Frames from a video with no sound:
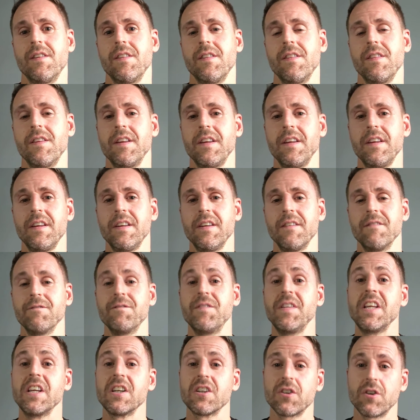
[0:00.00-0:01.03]
the
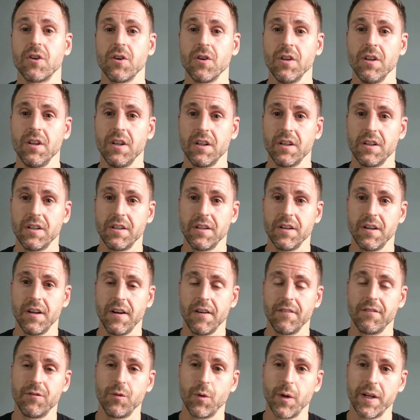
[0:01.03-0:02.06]
vehicle
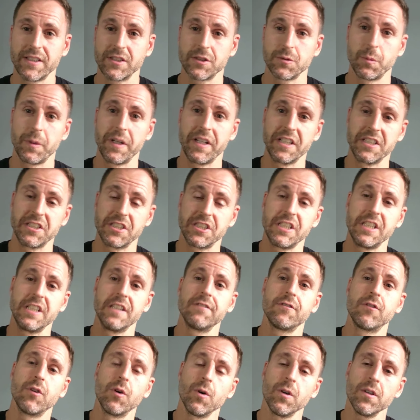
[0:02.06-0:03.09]
of which we
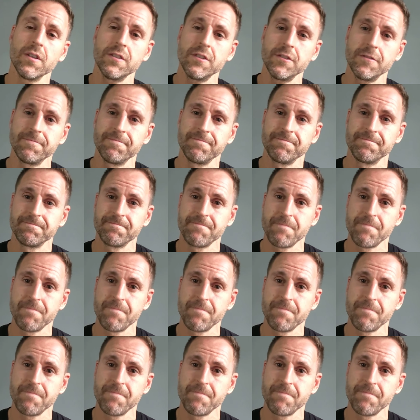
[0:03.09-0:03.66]
achieve goals.